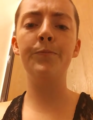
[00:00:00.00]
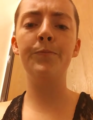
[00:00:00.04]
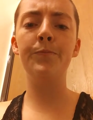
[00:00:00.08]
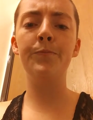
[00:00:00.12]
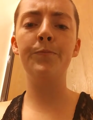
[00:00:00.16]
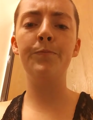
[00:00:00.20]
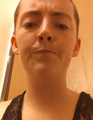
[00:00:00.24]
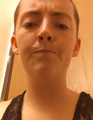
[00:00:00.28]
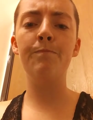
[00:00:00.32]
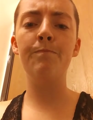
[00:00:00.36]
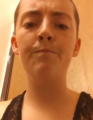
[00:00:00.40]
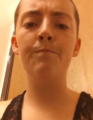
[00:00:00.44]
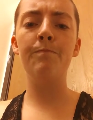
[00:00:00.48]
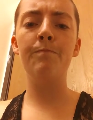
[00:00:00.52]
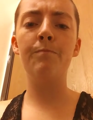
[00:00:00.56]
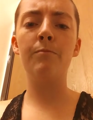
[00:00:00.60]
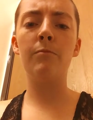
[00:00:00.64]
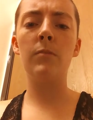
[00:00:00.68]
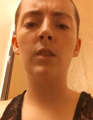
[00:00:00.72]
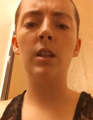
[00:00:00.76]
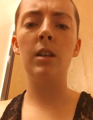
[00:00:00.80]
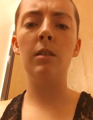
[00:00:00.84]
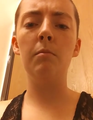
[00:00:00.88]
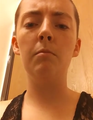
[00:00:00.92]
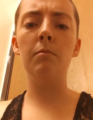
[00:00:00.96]

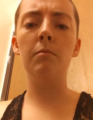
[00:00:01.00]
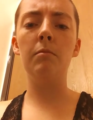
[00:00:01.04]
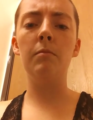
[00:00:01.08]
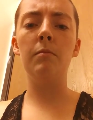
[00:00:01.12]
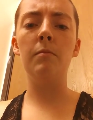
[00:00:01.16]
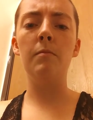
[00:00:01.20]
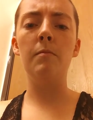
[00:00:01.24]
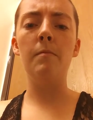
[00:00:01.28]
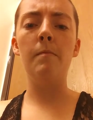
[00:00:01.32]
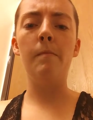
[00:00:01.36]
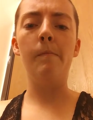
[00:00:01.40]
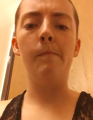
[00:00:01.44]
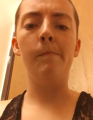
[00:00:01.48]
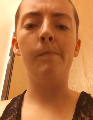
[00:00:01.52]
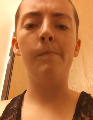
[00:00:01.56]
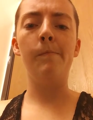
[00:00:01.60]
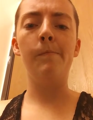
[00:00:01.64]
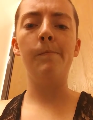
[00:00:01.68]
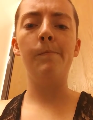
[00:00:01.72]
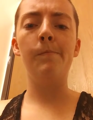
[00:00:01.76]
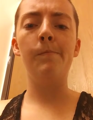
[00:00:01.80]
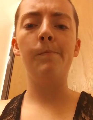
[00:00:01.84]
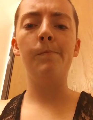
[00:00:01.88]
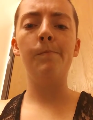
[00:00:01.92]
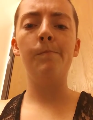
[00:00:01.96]

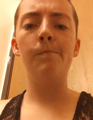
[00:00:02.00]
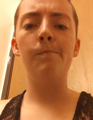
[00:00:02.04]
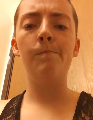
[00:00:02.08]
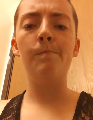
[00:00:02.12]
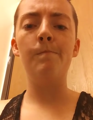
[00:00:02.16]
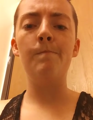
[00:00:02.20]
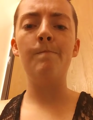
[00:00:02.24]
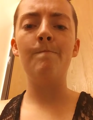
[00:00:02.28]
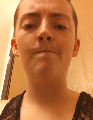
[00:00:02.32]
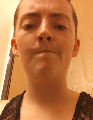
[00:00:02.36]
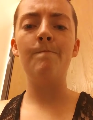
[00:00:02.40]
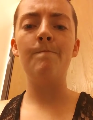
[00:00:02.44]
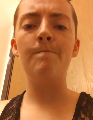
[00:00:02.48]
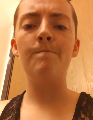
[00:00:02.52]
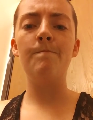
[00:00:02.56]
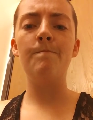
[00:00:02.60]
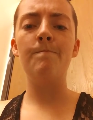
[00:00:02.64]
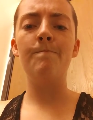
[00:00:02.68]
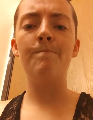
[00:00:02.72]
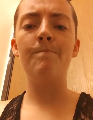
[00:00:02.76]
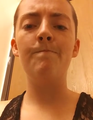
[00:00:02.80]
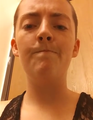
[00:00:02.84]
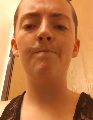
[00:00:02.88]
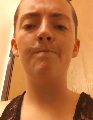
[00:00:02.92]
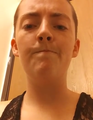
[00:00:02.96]

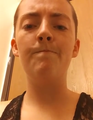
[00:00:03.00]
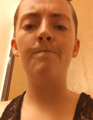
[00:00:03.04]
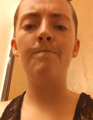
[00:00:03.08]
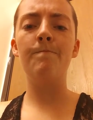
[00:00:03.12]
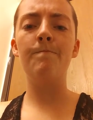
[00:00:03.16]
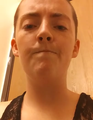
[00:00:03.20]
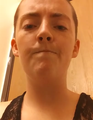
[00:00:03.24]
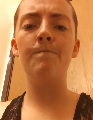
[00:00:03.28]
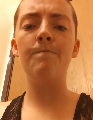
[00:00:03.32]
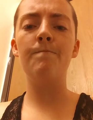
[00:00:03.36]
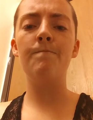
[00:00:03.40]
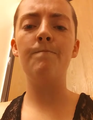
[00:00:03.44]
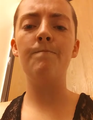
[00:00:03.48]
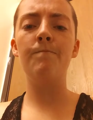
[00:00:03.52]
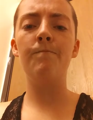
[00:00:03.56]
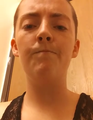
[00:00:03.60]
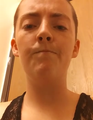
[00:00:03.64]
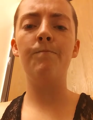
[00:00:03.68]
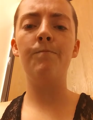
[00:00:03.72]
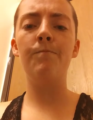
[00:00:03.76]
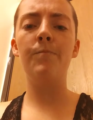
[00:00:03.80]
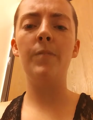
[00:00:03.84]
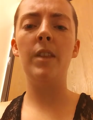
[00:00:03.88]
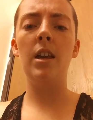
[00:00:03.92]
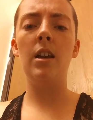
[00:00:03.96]

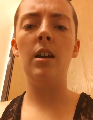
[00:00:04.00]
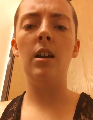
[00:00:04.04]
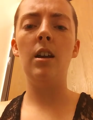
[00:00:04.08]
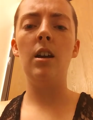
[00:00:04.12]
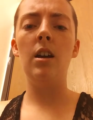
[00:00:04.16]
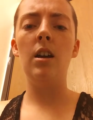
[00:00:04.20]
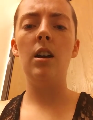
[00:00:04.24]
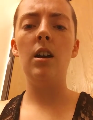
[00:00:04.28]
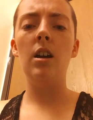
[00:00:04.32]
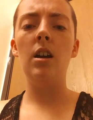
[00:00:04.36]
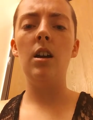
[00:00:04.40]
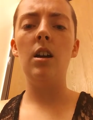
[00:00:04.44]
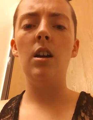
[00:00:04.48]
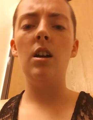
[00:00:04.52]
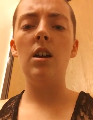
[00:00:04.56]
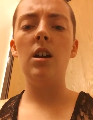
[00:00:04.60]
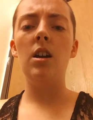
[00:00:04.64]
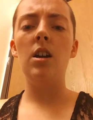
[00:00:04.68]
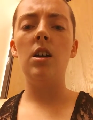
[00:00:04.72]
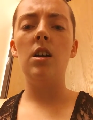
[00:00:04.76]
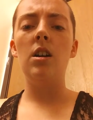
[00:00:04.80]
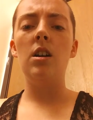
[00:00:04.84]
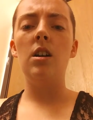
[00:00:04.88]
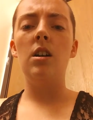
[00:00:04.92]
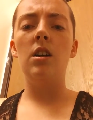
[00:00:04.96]

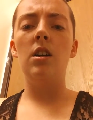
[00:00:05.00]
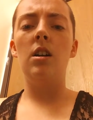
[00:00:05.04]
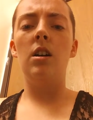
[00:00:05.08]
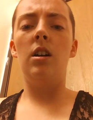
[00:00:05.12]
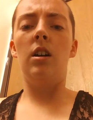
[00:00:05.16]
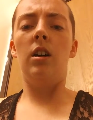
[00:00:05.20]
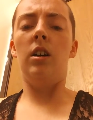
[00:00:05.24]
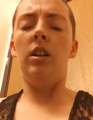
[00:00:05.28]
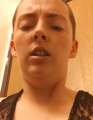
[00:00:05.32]
[no speech]